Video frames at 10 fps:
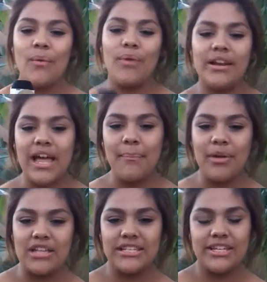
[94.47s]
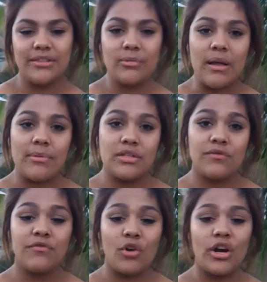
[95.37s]
would not prosecute the
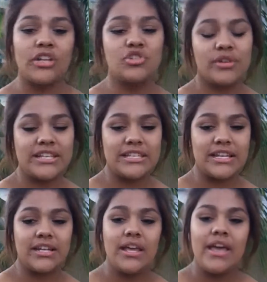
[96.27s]
rebels for treason,